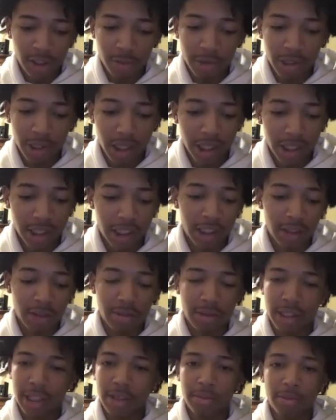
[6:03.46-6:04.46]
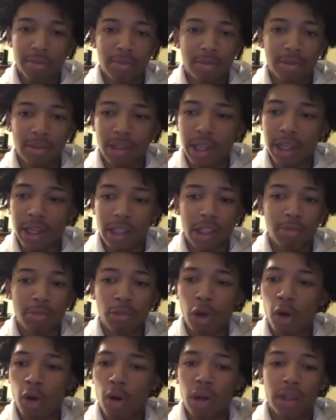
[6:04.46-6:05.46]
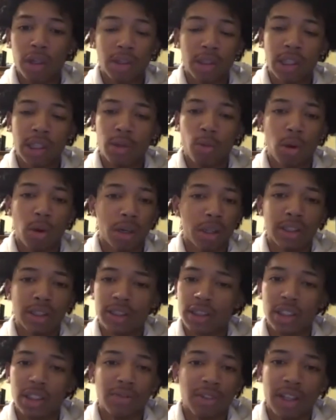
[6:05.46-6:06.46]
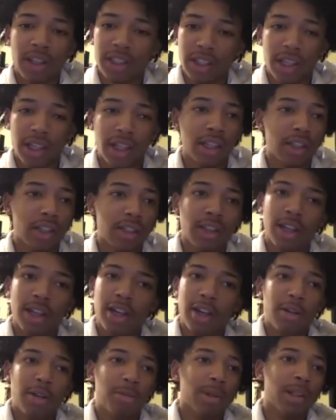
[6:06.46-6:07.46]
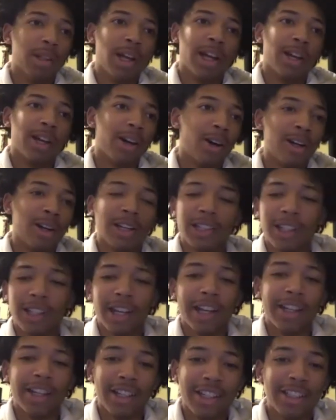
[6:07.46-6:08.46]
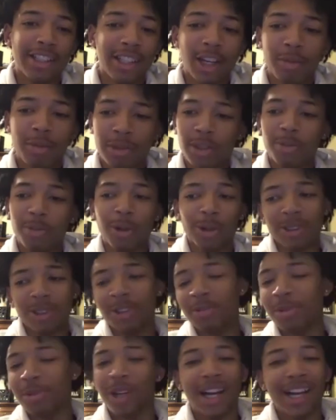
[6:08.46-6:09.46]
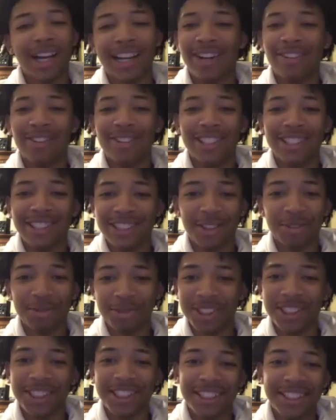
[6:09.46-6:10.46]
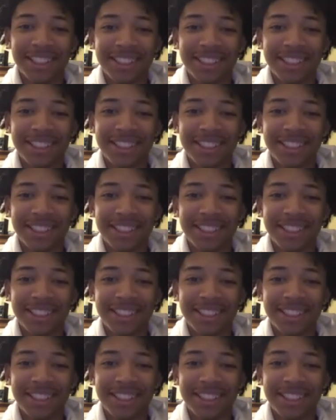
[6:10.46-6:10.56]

me like keep going, keep working and stuff like that. But like all that, like he tell me some more stuff, but I can't really, you know what I'm saying?